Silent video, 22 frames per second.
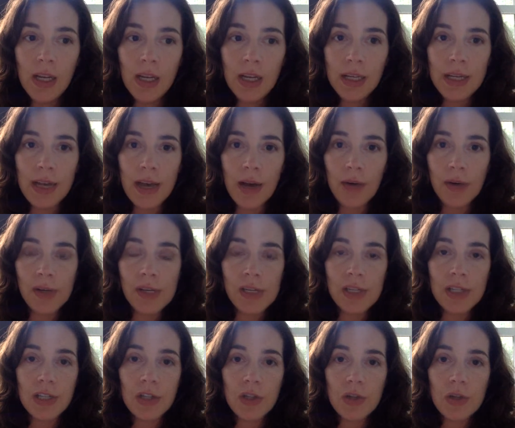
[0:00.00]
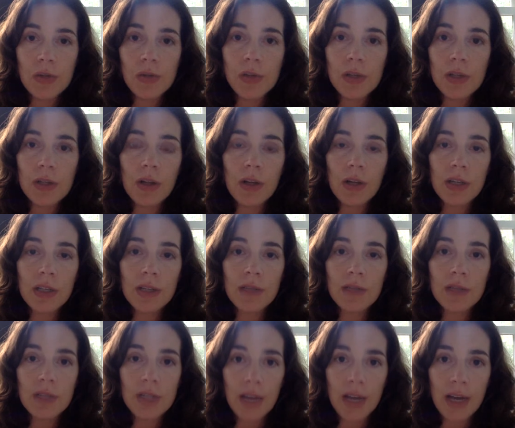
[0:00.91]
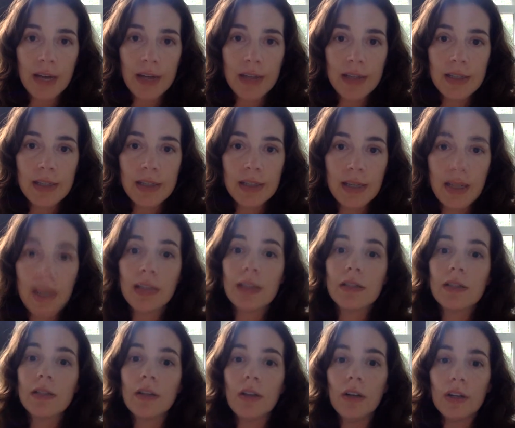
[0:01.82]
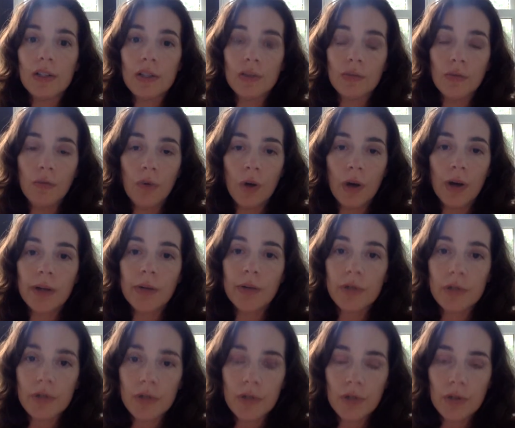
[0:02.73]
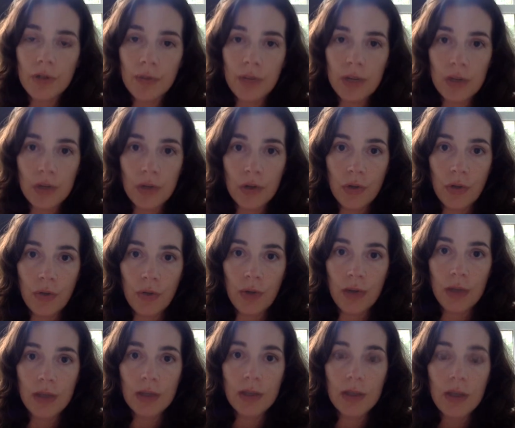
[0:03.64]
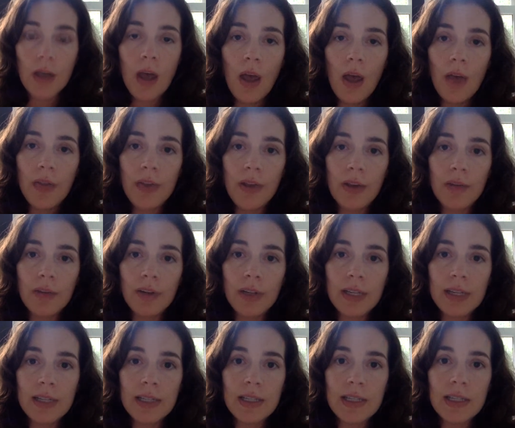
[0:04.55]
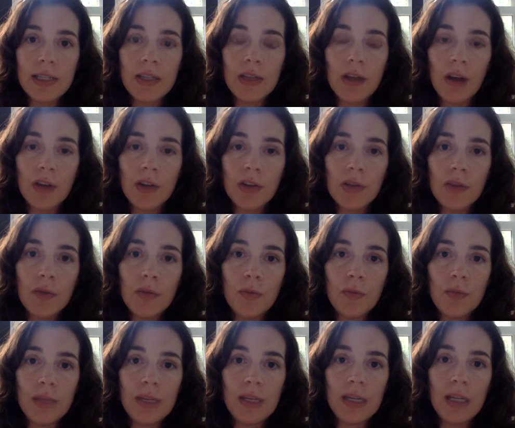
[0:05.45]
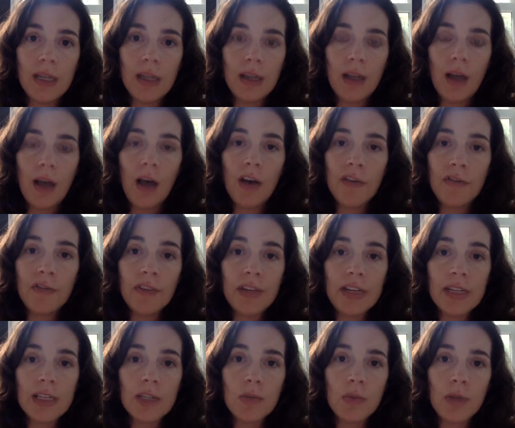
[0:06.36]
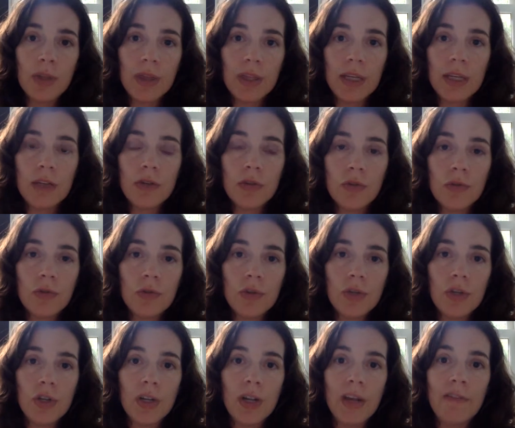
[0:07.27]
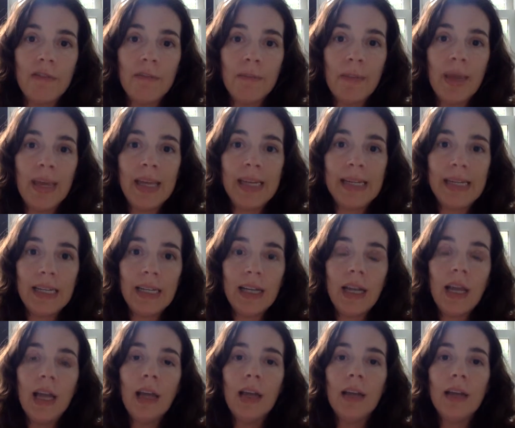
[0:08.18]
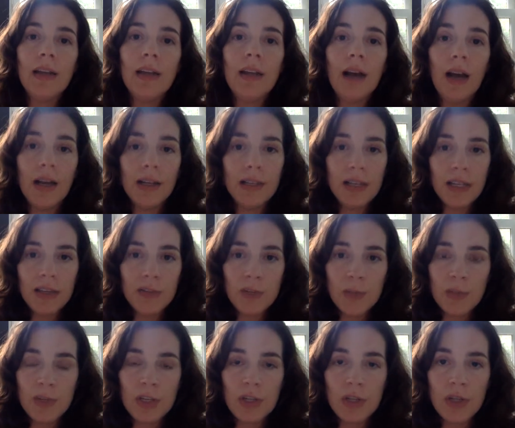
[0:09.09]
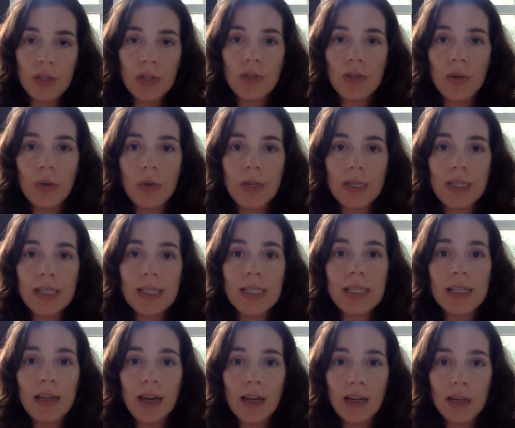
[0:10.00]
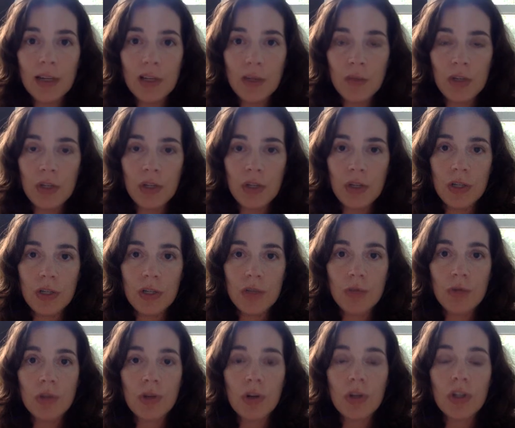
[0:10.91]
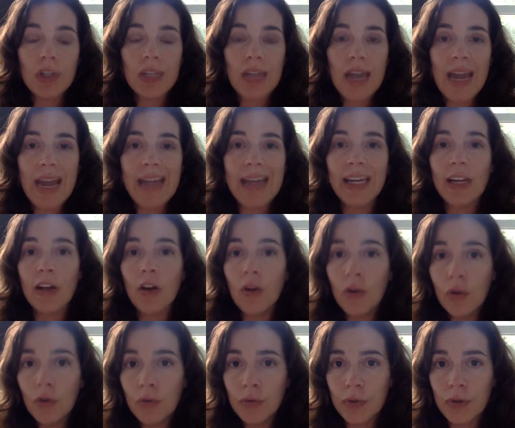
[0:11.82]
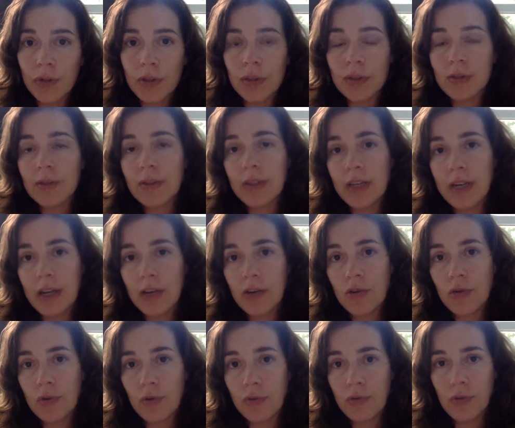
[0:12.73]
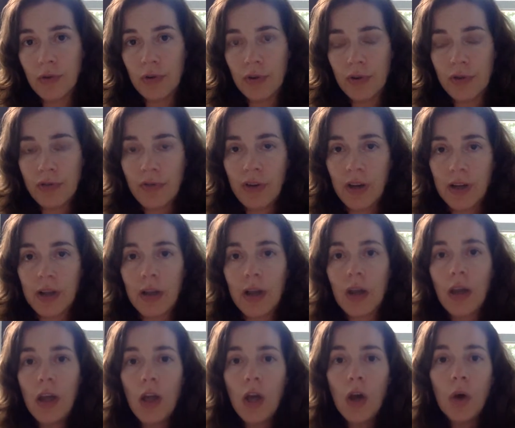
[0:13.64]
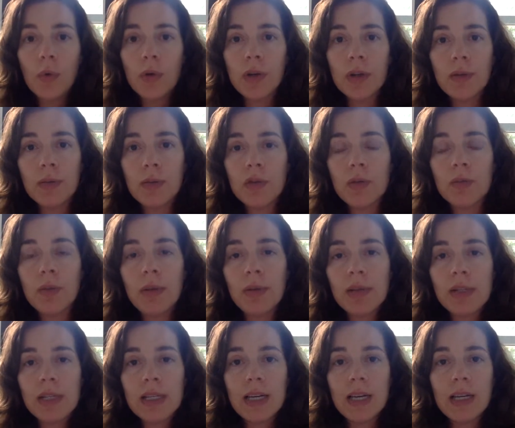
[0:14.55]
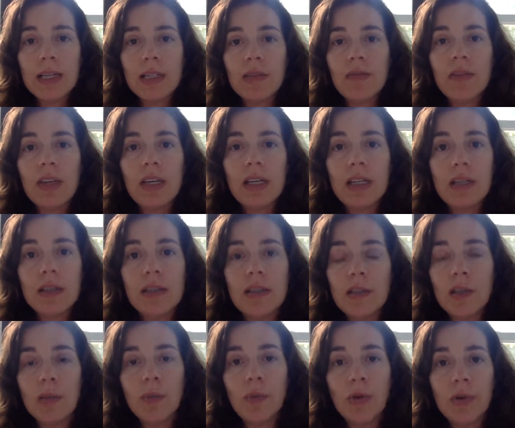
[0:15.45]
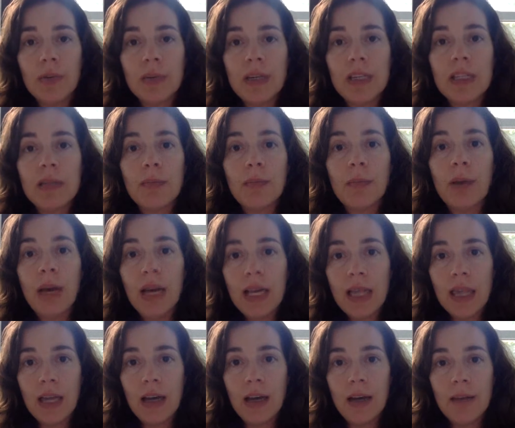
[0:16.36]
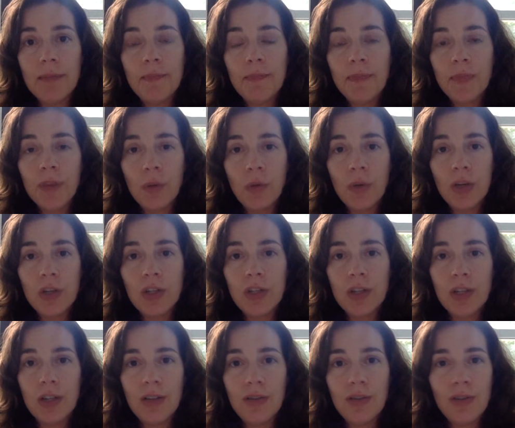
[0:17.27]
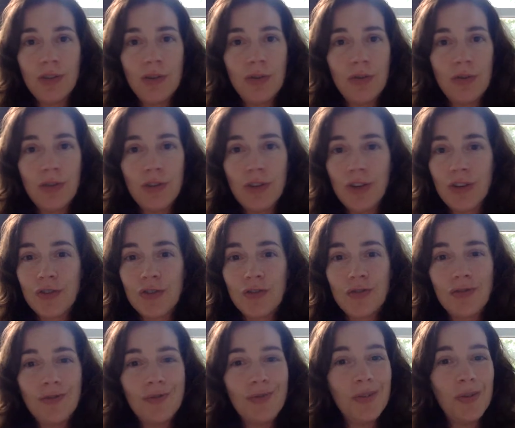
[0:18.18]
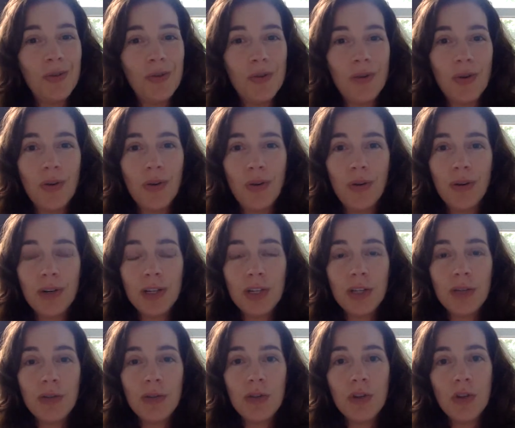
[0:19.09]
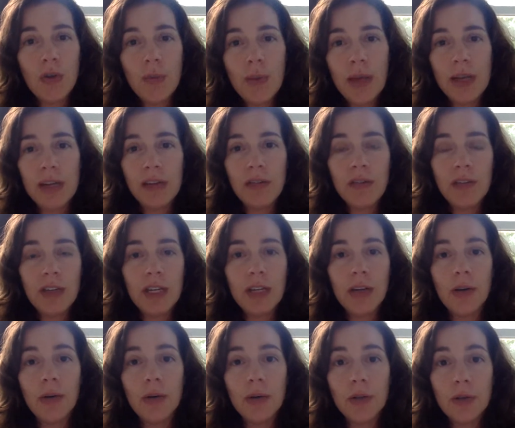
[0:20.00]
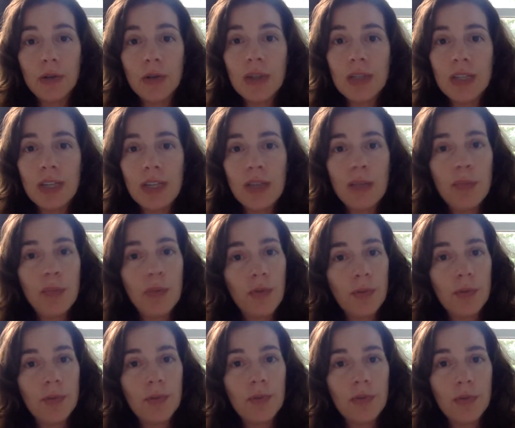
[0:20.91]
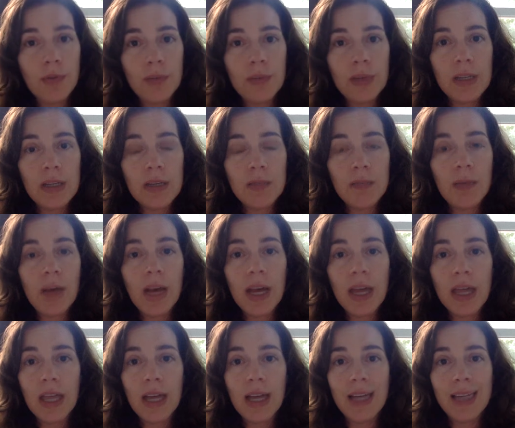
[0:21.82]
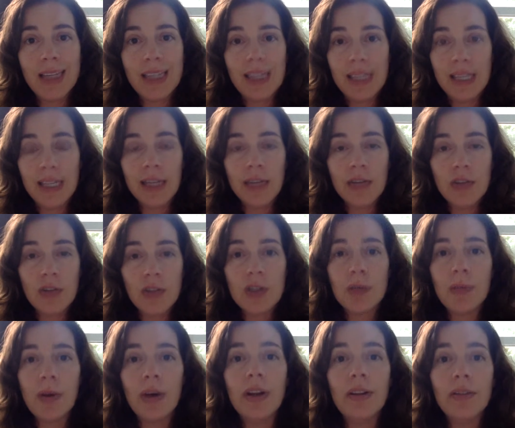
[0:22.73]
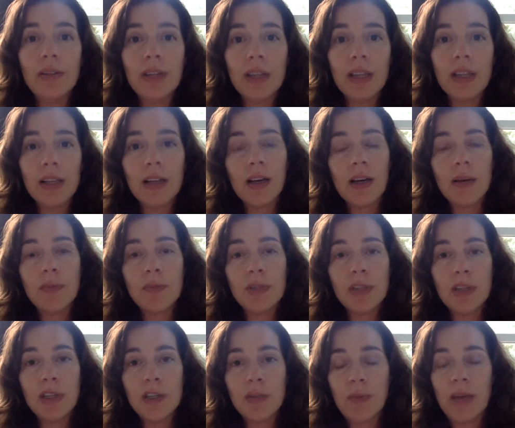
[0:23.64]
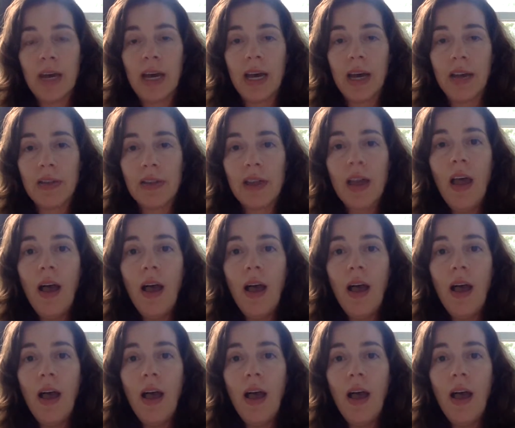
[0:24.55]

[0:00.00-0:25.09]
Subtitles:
Now, in addition to its loss of size and its loss of water, which are two major threats, the Everglades is also being faced with the intrusion of many non-native species known as exotic species, which are taking over the natural flora and fauna. One of the most publicized of these is the Burmese python, which if you just Google or YouTube any video, you'll see the Burmese python eating just about everything that comes in its path,